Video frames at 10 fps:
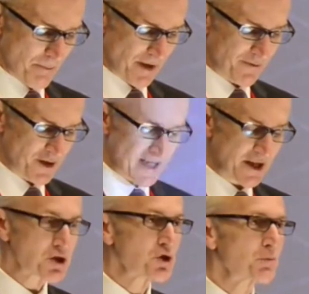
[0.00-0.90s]
But for
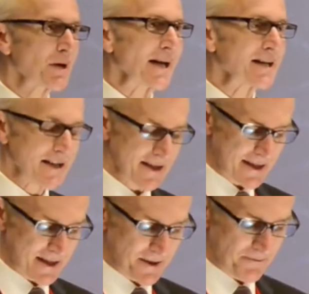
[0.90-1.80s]
such
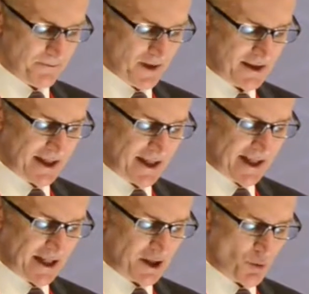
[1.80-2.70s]
relentless,
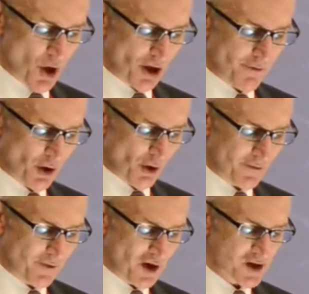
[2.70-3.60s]
dedicated work of law
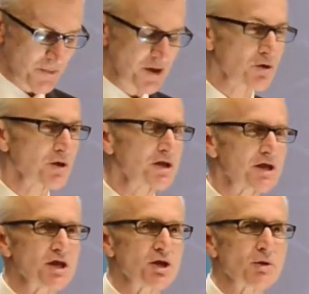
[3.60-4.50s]
enforcement to
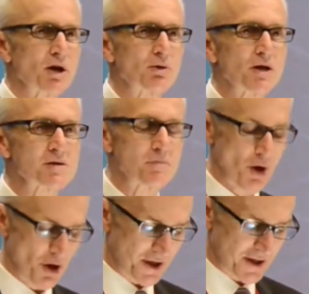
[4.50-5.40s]
continue across
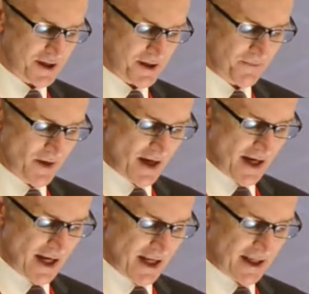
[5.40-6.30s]
borders,
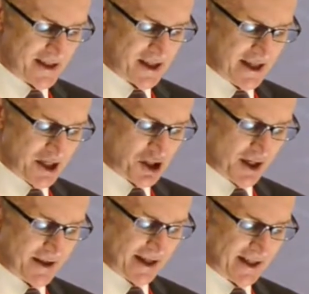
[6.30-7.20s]
it is
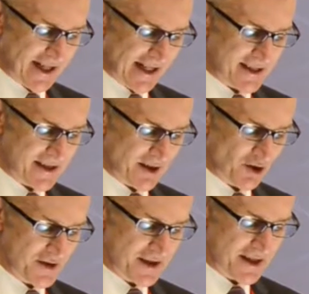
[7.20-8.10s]
essential that it gets the
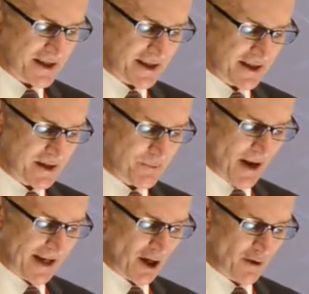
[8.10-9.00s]
consistent
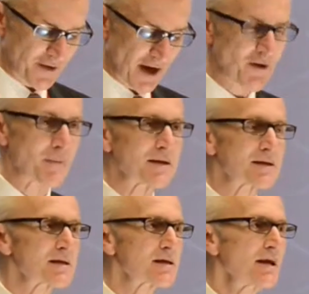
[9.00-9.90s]
backing of
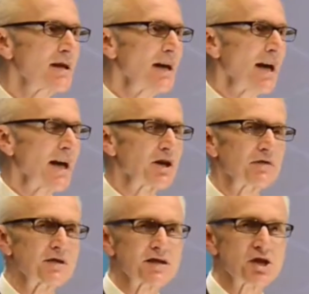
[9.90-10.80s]
governments and
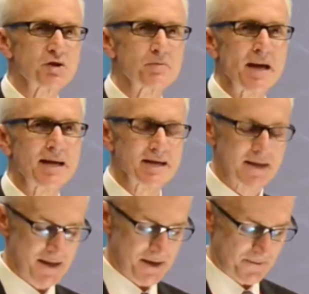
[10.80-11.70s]
of decision
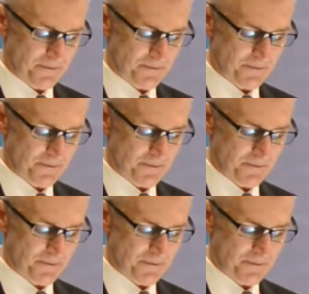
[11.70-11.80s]
makers.